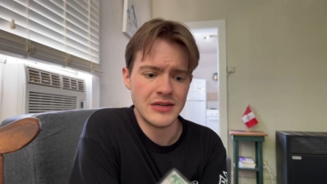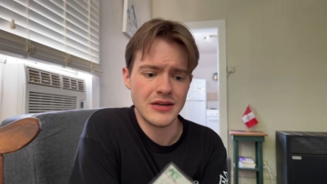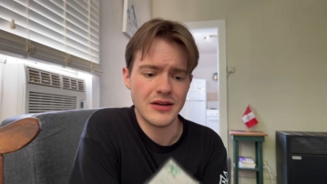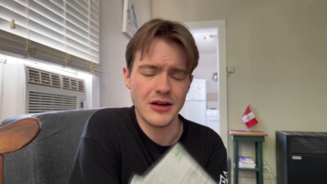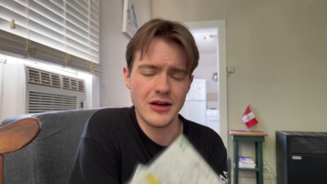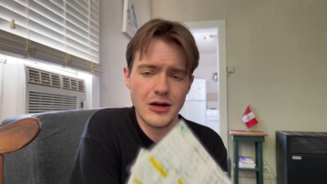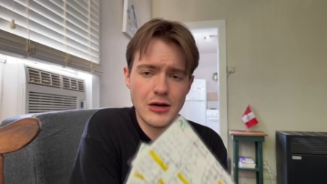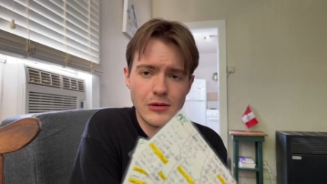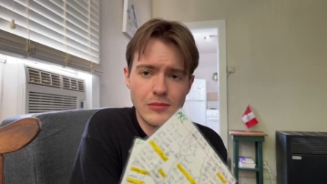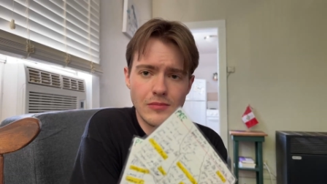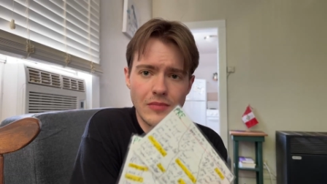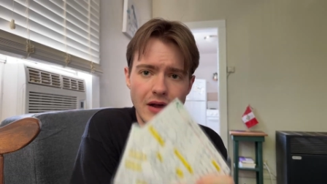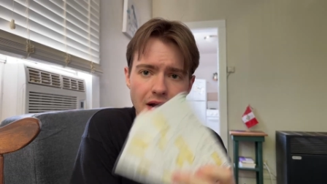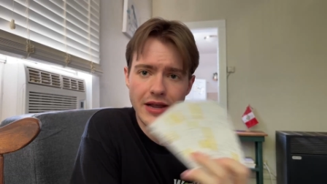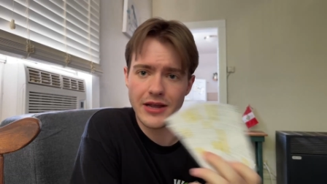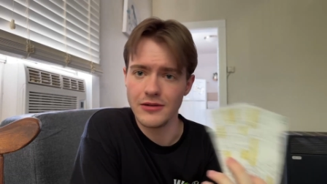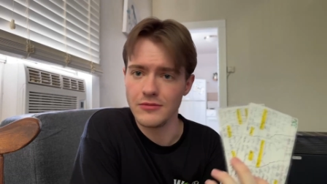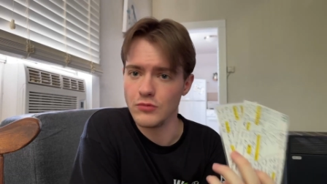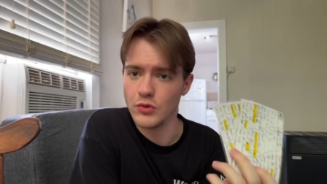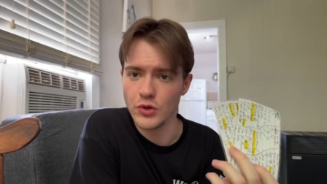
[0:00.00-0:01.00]

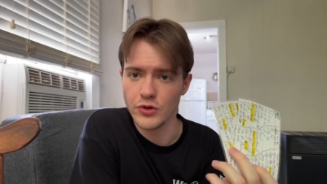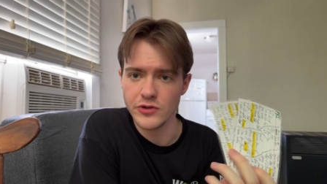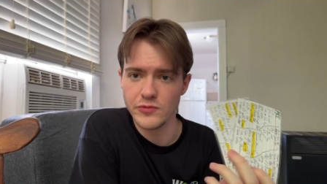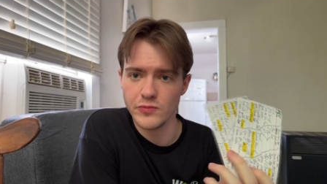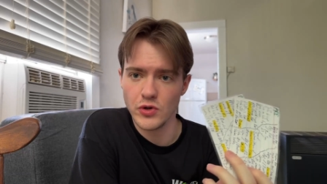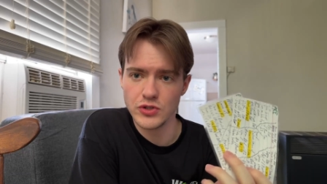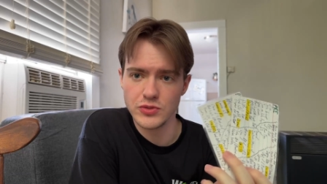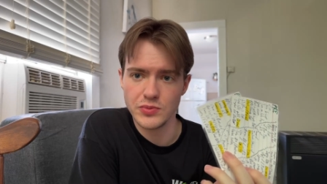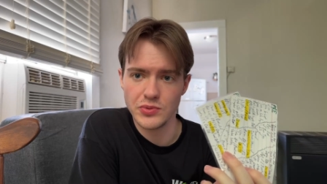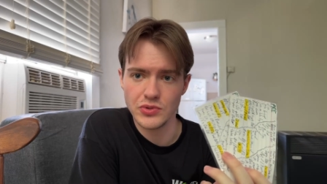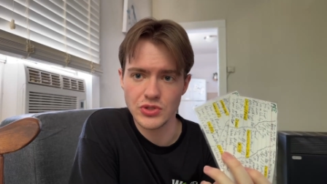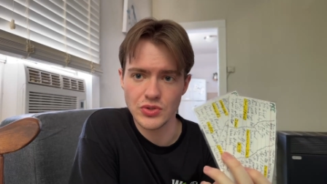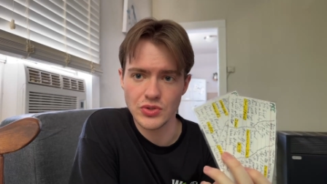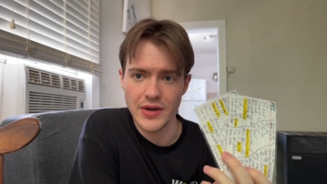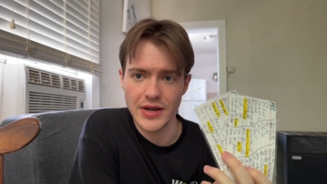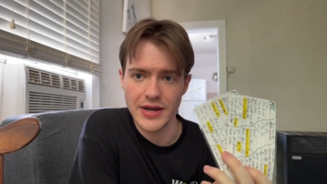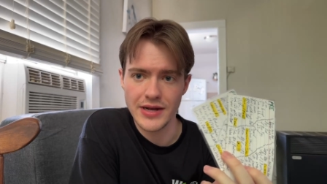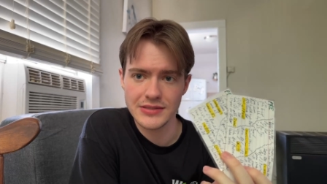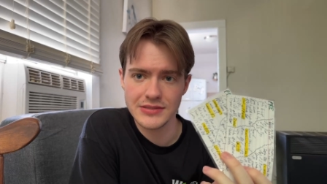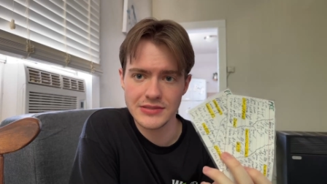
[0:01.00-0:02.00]
I learned multiple
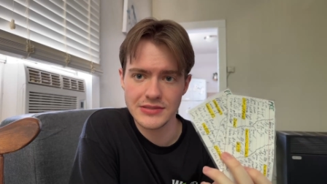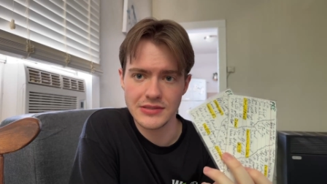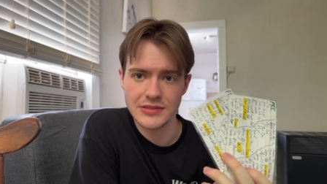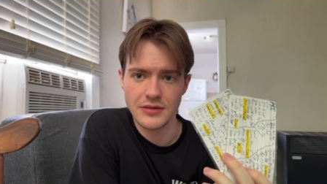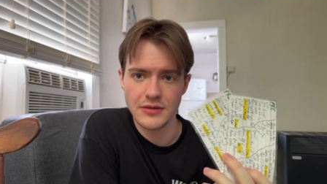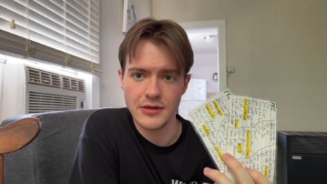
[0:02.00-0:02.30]
tracks